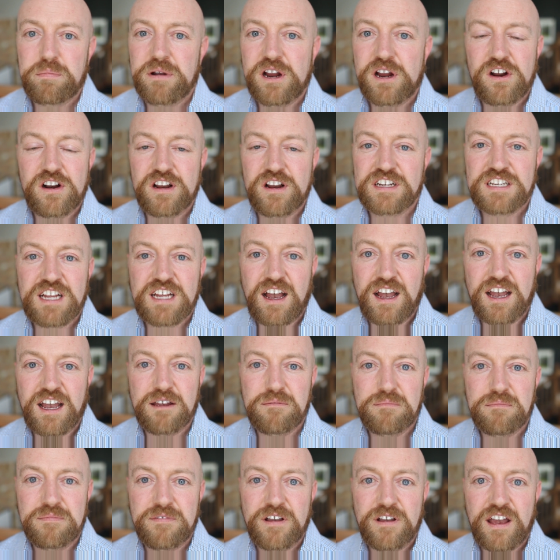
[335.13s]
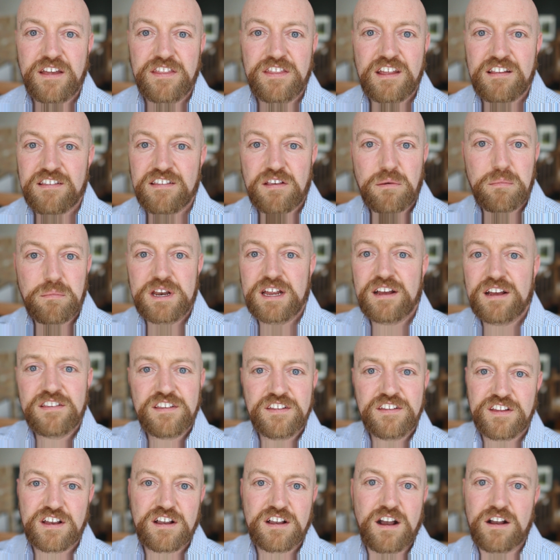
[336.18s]
a period of time, and then somebody else
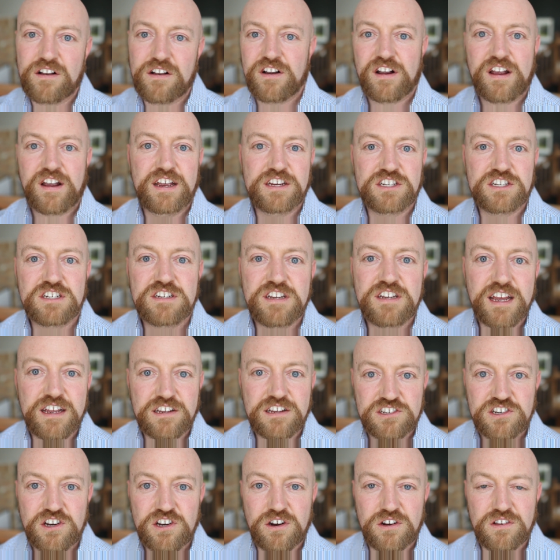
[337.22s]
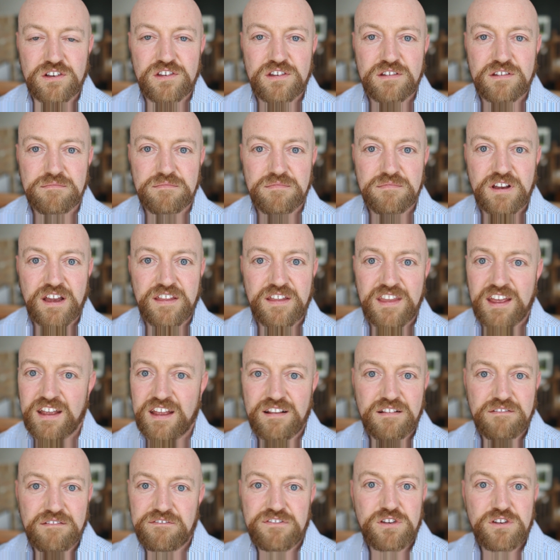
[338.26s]
in the congregation takes turns and
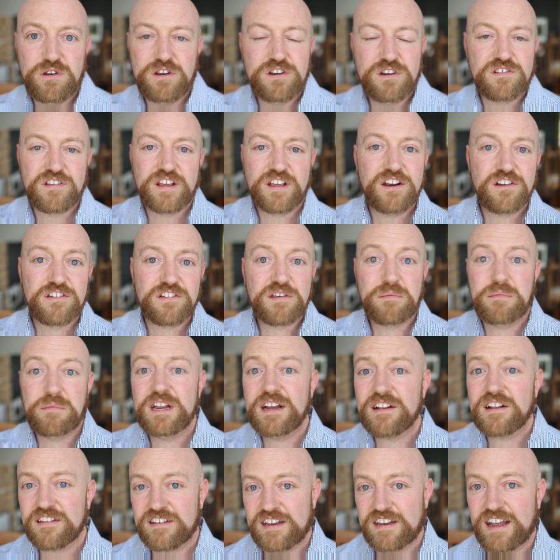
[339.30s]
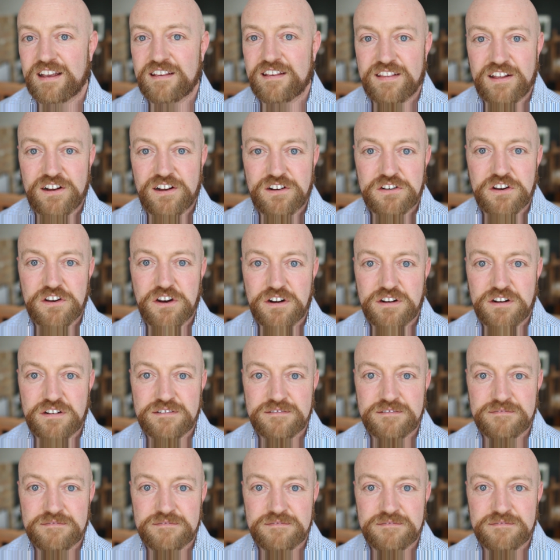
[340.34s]
then a few years later, somebody else takes their turn.